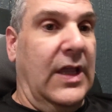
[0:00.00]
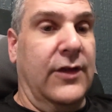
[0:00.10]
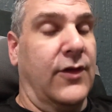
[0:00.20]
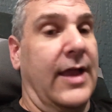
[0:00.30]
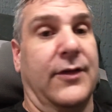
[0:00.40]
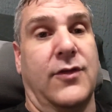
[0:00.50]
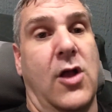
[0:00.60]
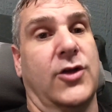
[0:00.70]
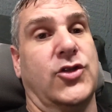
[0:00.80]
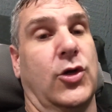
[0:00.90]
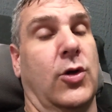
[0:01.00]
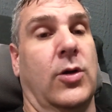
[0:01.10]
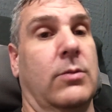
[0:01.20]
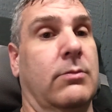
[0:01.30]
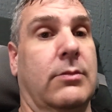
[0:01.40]
He's like, as long as
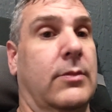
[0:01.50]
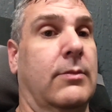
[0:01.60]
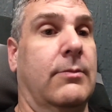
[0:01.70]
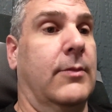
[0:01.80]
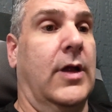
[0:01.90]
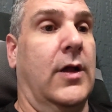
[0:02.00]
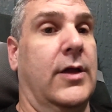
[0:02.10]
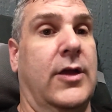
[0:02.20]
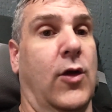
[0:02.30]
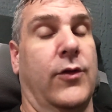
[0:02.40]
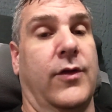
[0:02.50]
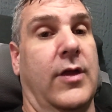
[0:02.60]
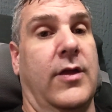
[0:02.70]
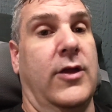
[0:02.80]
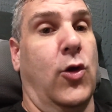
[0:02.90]
you're
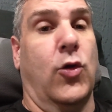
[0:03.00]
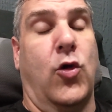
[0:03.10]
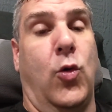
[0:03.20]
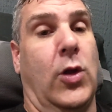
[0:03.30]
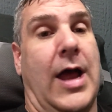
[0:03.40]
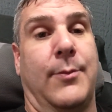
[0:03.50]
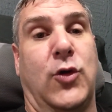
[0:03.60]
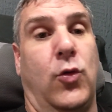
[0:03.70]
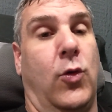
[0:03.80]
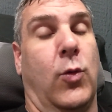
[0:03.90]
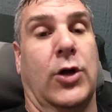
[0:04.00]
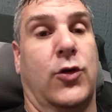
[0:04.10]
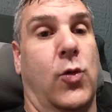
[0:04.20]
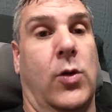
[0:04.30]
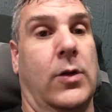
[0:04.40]
cool, I'm cool, we're
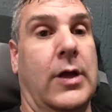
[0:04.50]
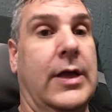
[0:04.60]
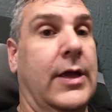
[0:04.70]
cool,